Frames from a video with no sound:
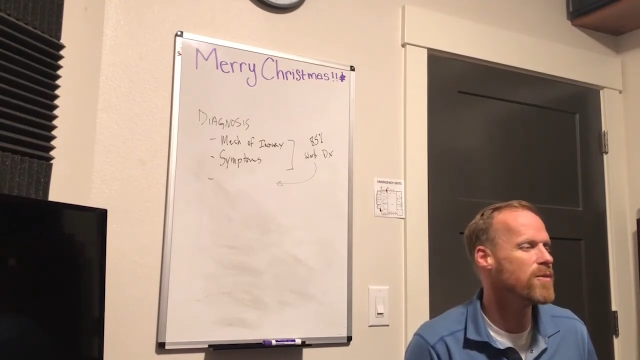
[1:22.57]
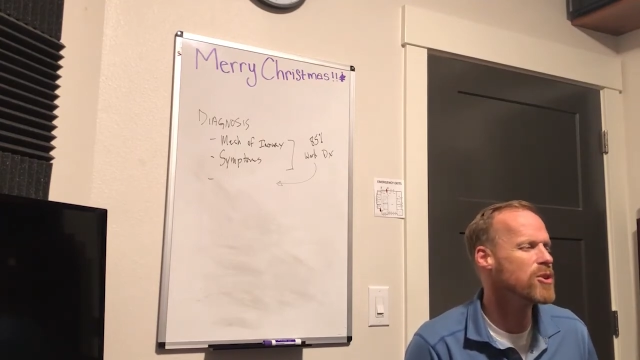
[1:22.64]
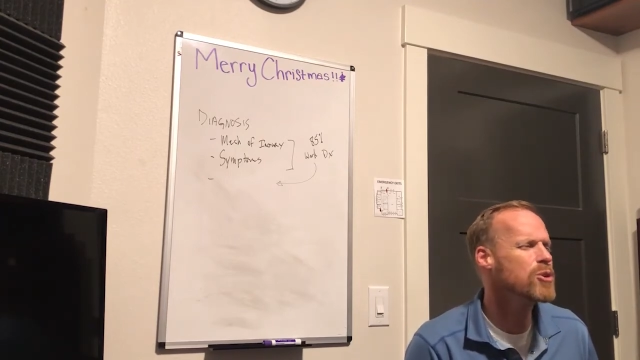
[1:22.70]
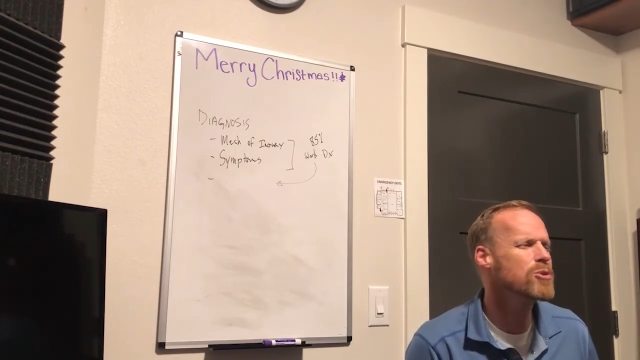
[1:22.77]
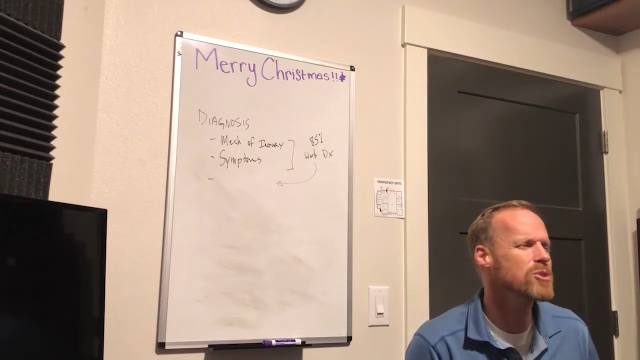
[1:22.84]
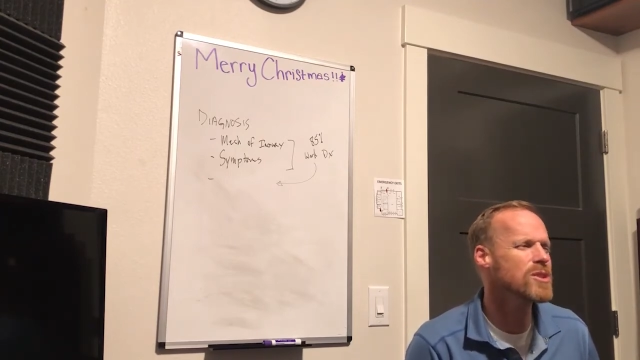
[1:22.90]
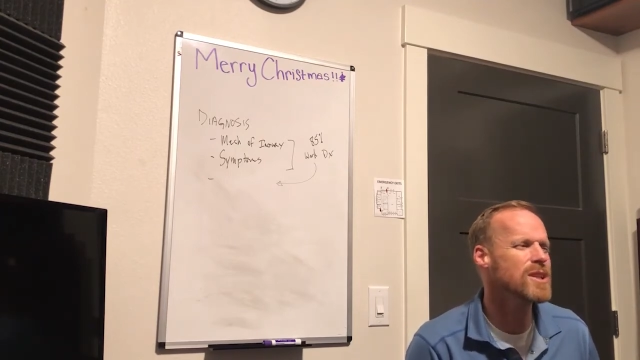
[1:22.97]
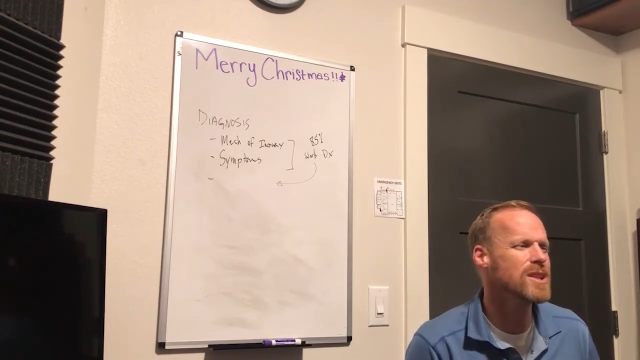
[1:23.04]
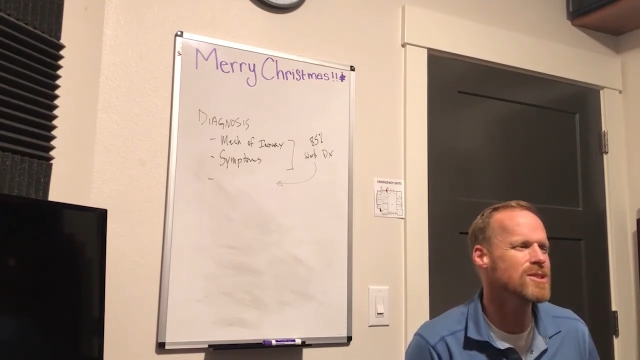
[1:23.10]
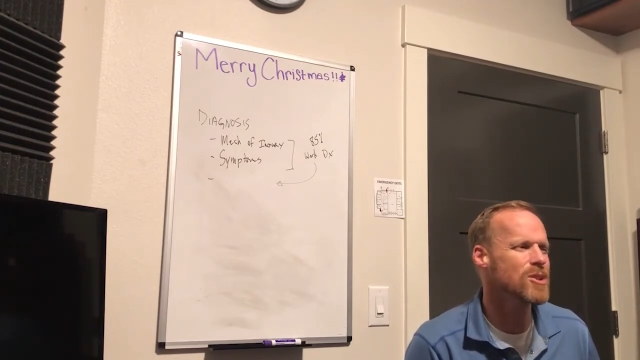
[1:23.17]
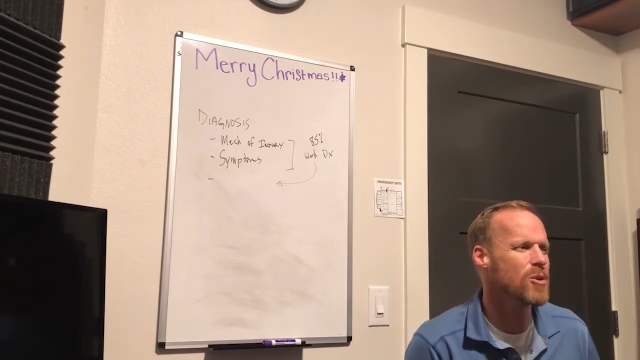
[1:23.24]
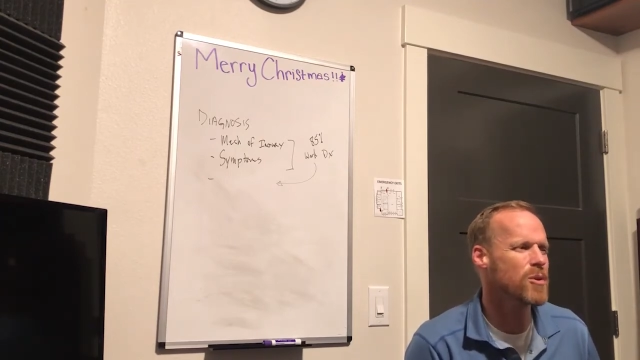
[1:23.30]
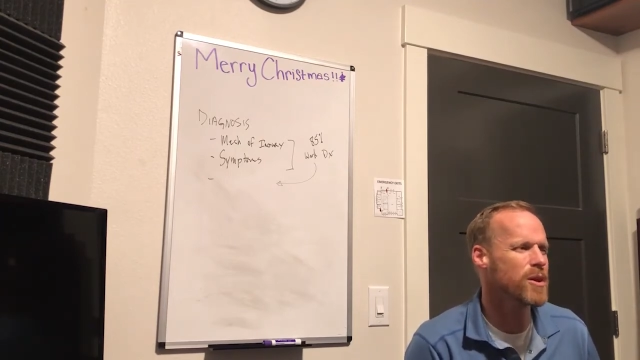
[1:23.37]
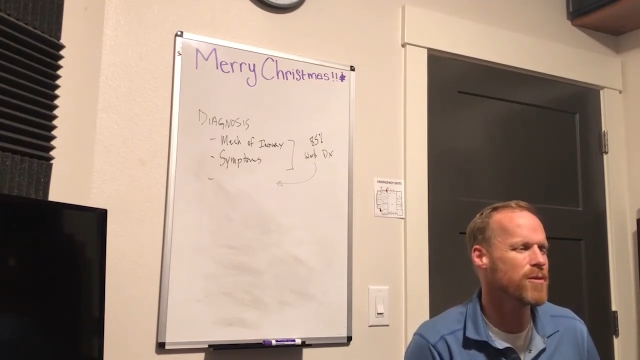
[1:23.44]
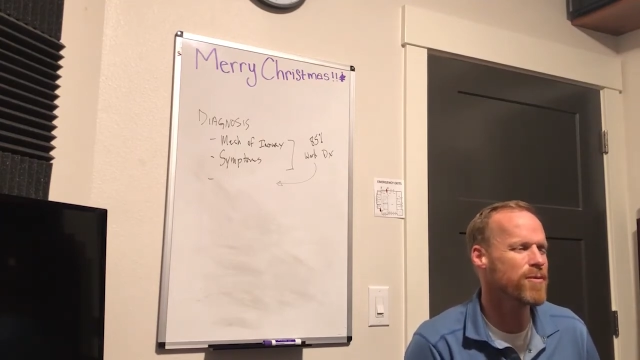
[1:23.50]
Usually it's
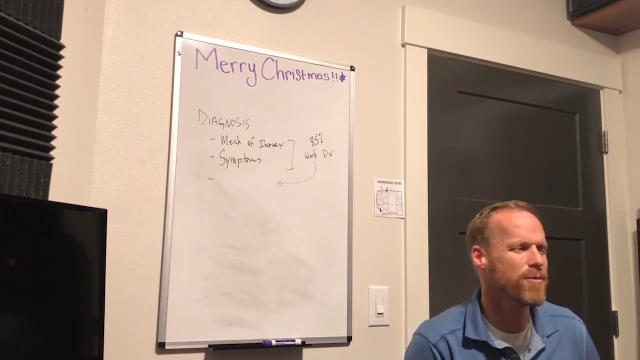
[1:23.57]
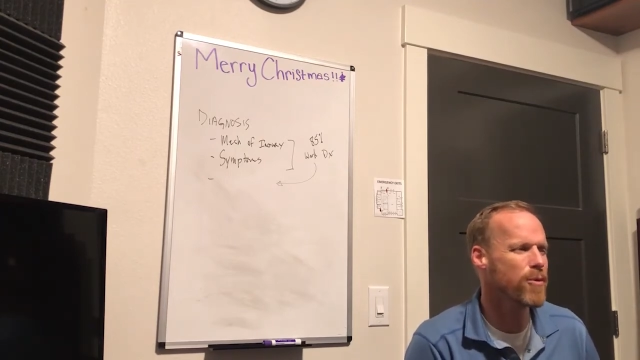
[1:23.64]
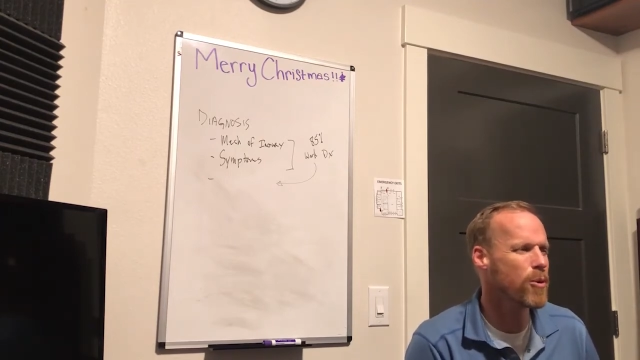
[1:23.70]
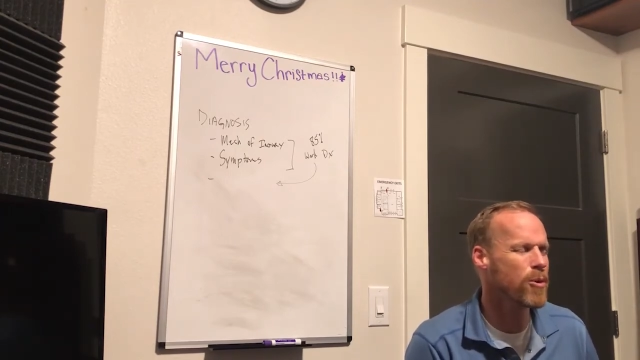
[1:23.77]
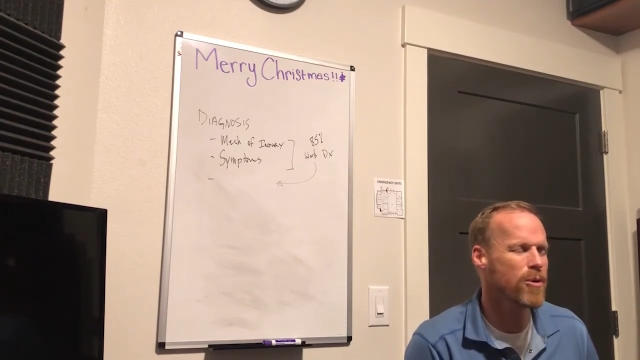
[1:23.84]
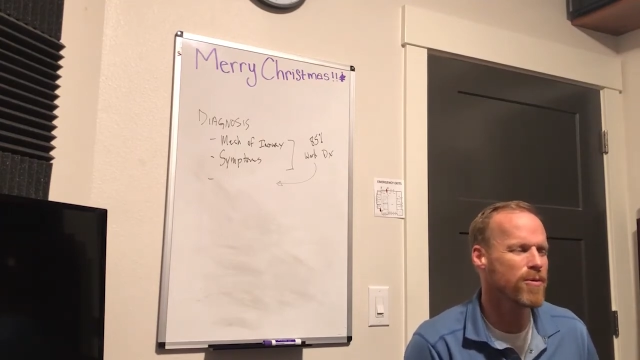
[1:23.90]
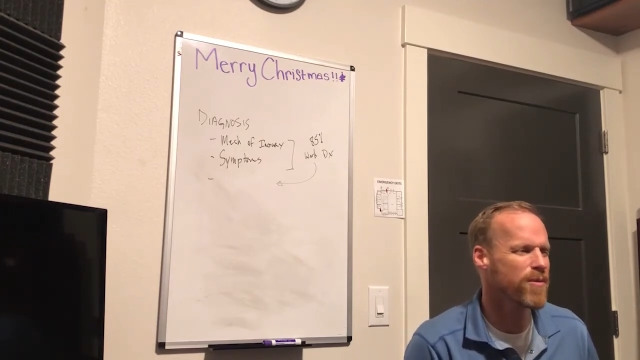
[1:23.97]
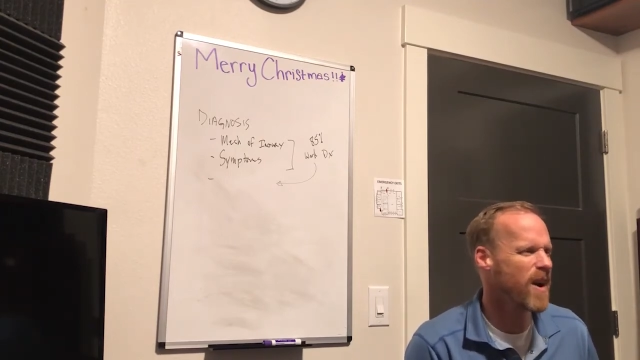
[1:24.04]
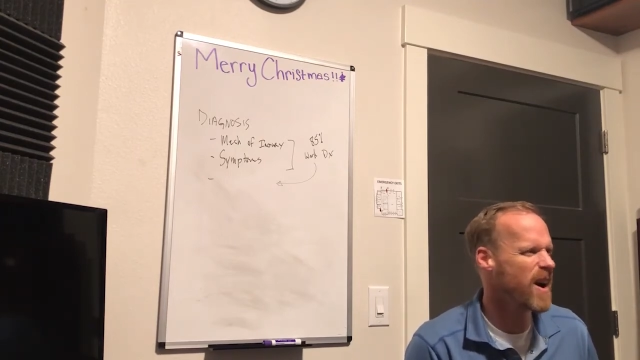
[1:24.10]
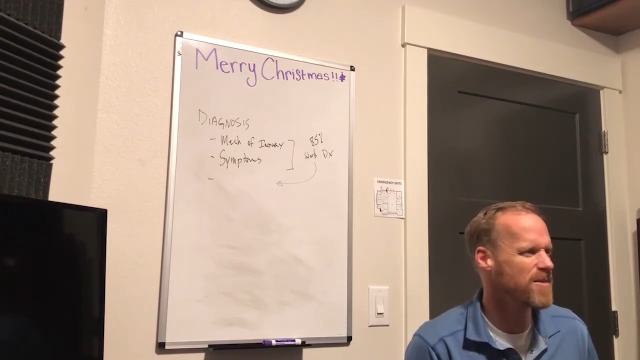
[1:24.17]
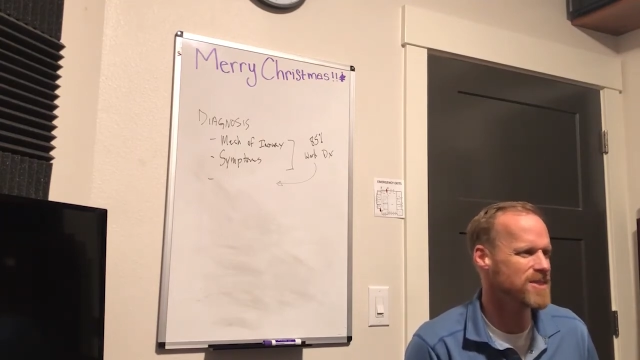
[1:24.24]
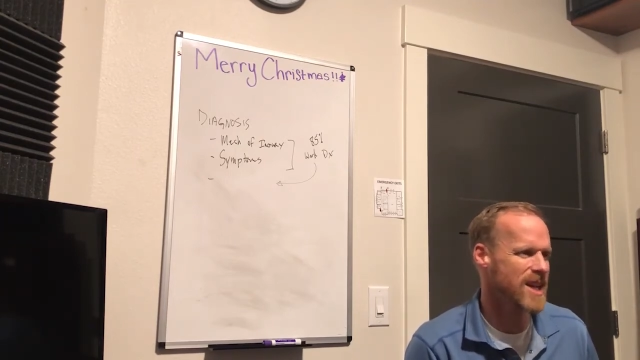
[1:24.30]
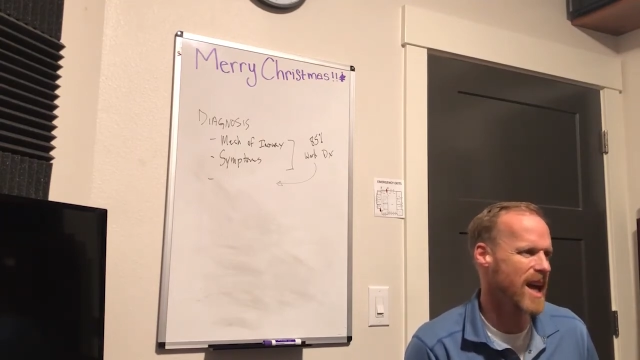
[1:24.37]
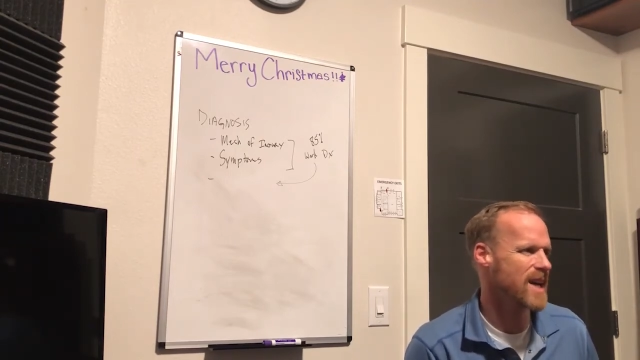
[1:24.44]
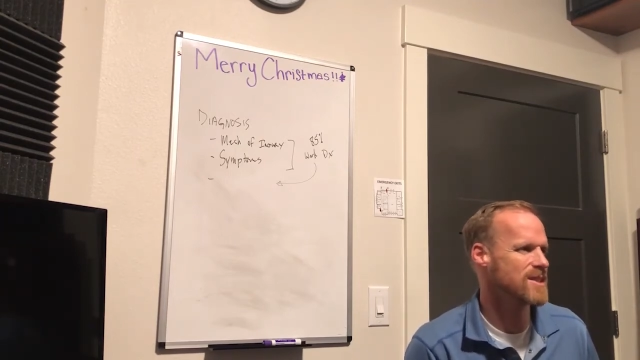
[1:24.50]
only 4 or 5
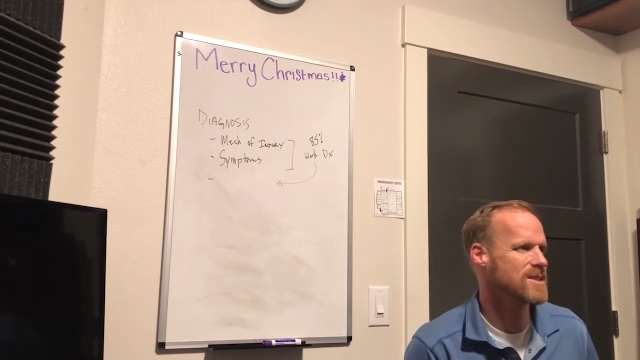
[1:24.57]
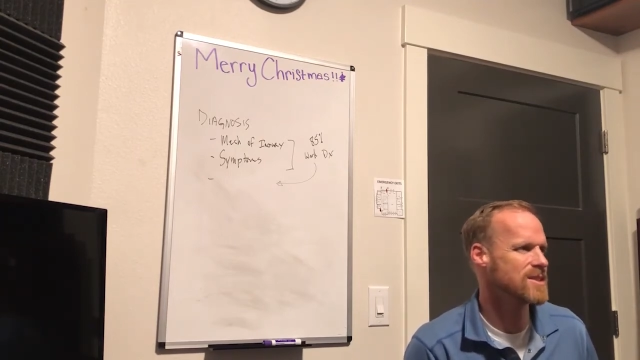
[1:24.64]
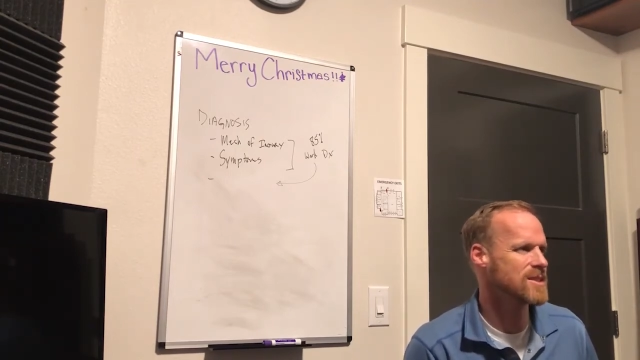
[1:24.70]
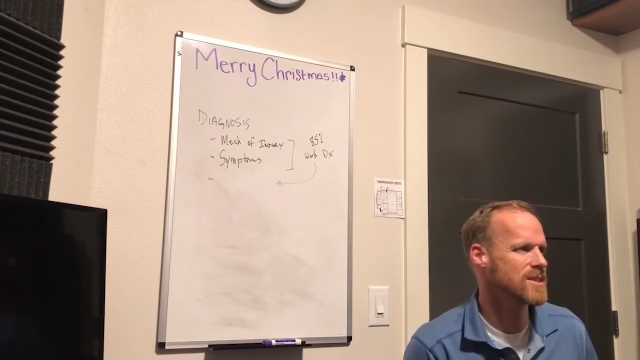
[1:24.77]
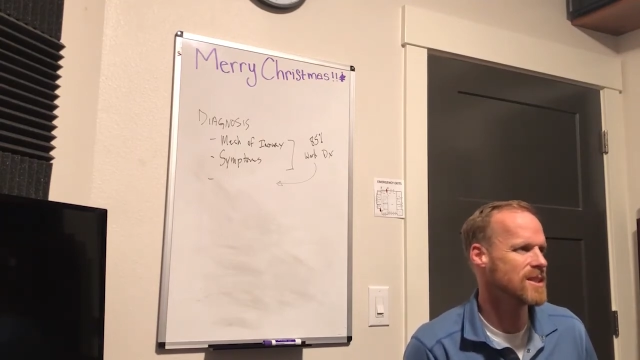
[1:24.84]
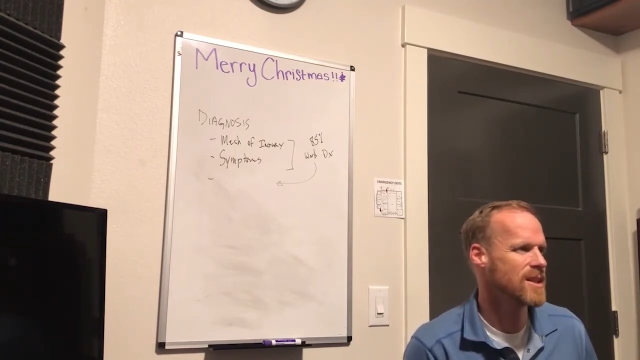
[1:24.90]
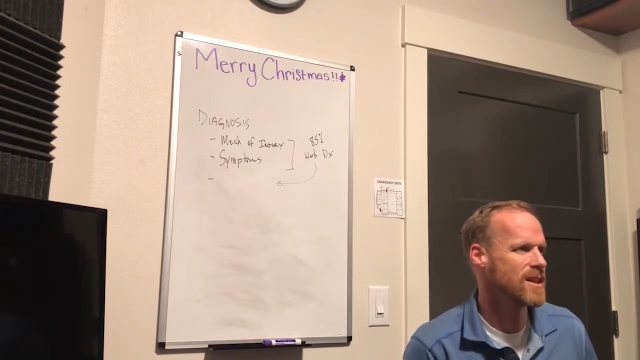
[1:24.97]
tests,